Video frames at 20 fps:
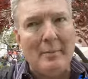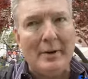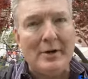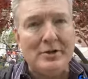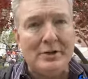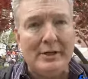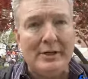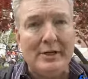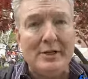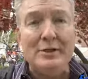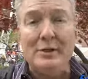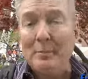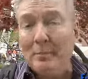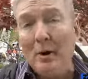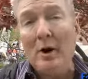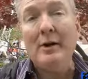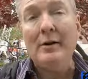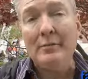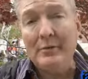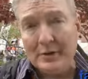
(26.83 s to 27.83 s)
much it is a
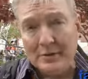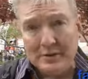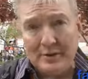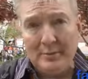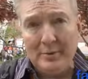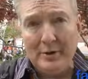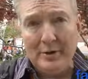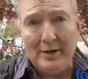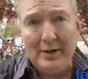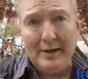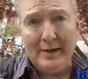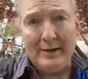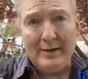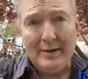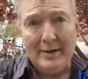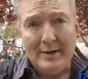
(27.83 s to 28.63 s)
part of this community.